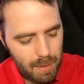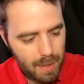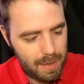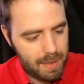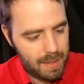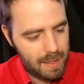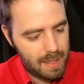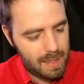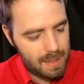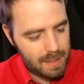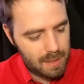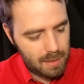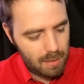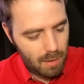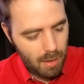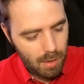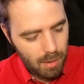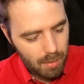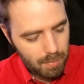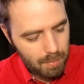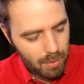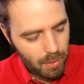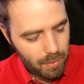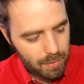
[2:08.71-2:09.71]
but these
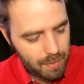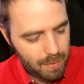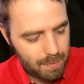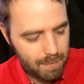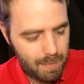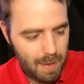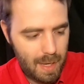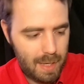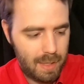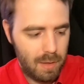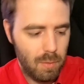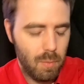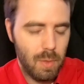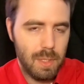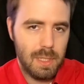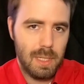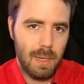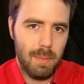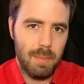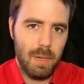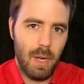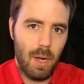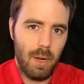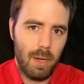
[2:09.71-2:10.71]
are both in fact the ones
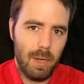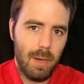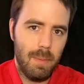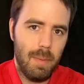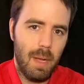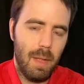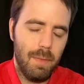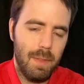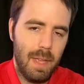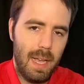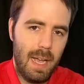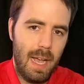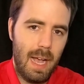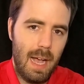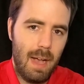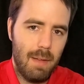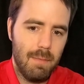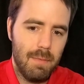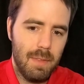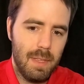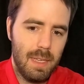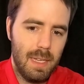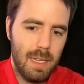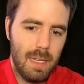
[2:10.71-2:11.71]
that I'm talking about that
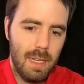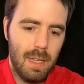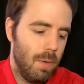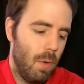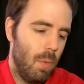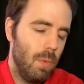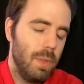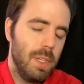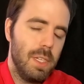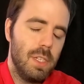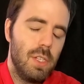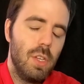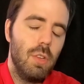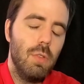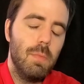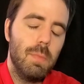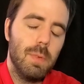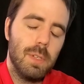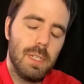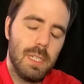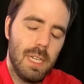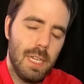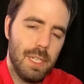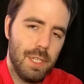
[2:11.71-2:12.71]
have the only
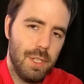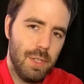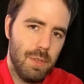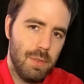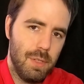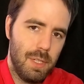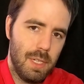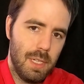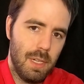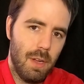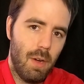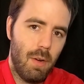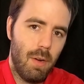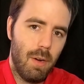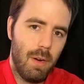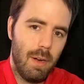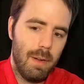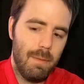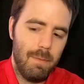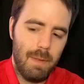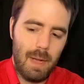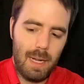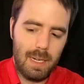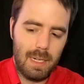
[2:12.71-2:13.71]
2% juice and
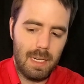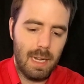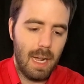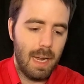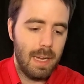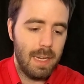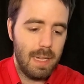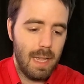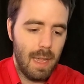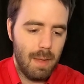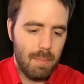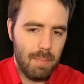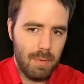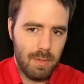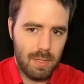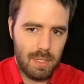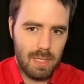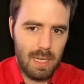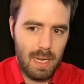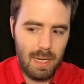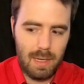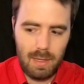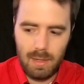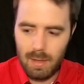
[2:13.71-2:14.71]
are in fact
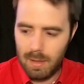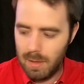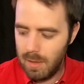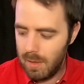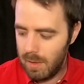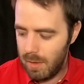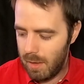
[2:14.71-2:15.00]
98%